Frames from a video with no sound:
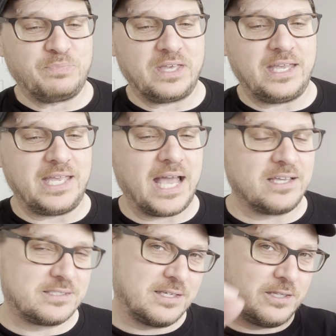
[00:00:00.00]
He
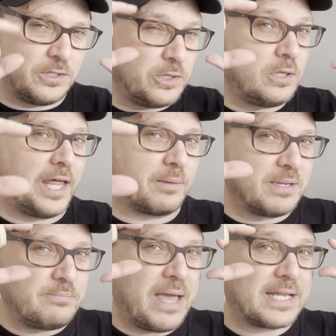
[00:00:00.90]
has the little like
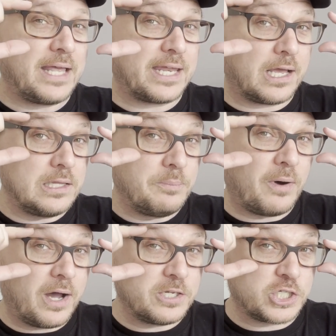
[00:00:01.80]
magnetic
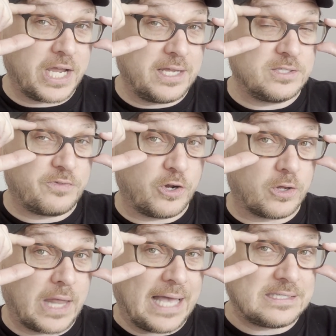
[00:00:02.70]
clip-on shades for your
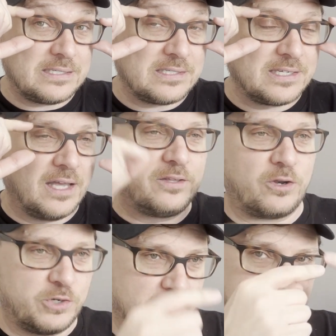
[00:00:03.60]
glasses that
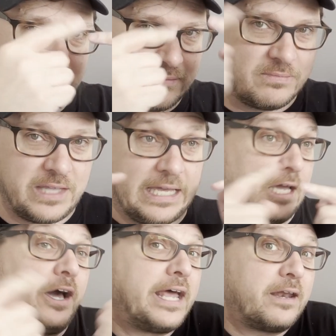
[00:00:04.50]
are just like a
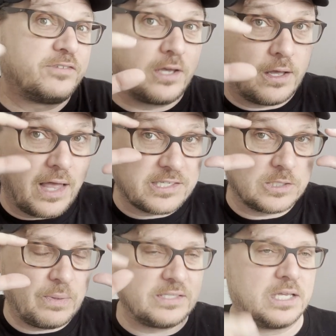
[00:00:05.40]
cutout of
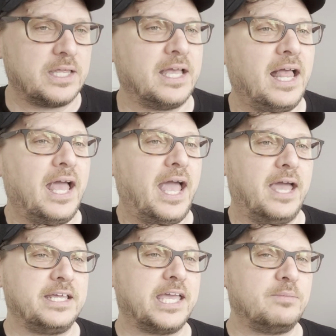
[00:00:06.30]
sunglasses, basically.
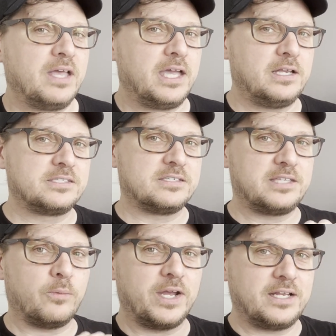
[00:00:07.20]
And he does this
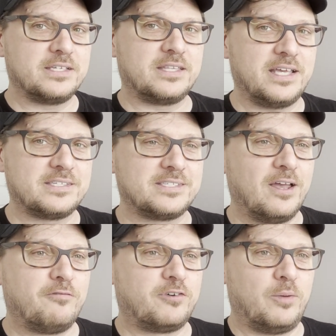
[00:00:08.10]
thing where he does this
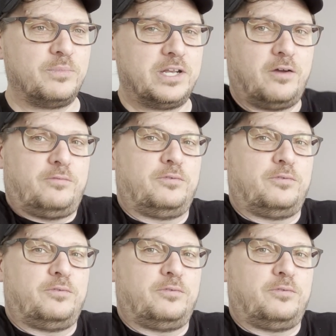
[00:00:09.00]
from, you know,